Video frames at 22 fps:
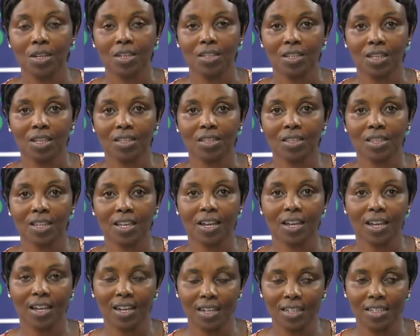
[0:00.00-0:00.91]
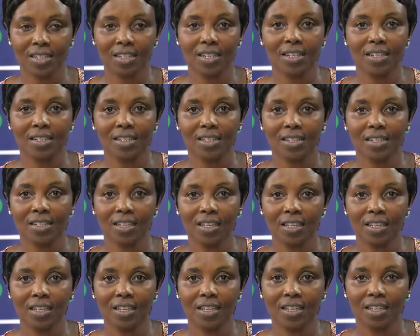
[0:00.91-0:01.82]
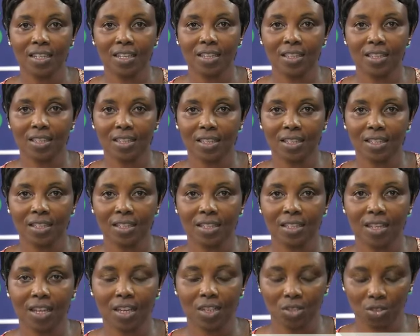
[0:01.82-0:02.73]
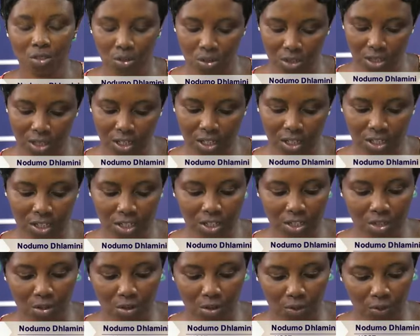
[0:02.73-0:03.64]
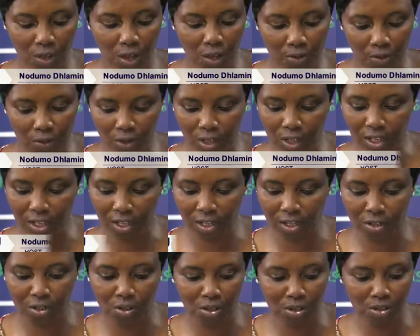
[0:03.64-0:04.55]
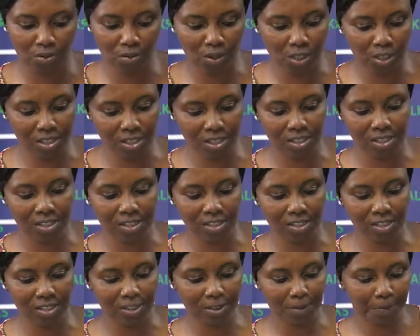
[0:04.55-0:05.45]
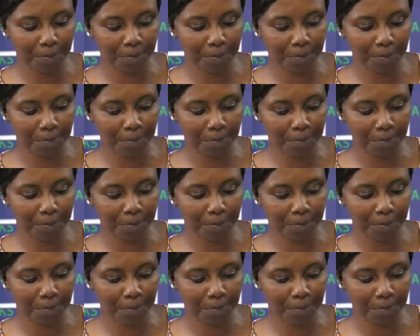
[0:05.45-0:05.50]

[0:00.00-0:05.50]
that they are attending here at the Association of African Universities.